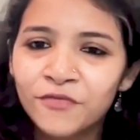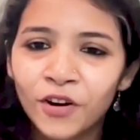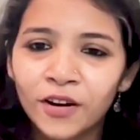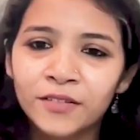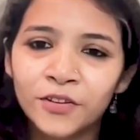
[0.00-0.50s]

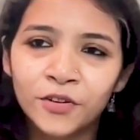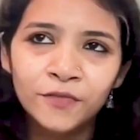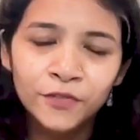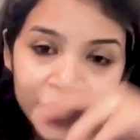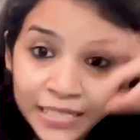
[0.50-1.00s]
for
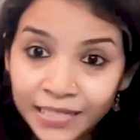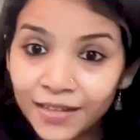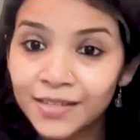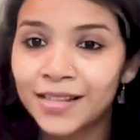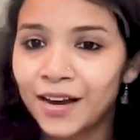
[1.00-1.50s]
15
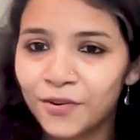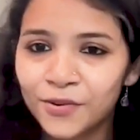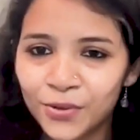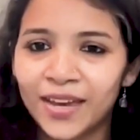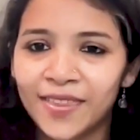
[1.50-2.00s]
years now
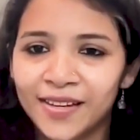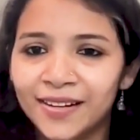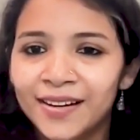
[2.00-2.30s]
together.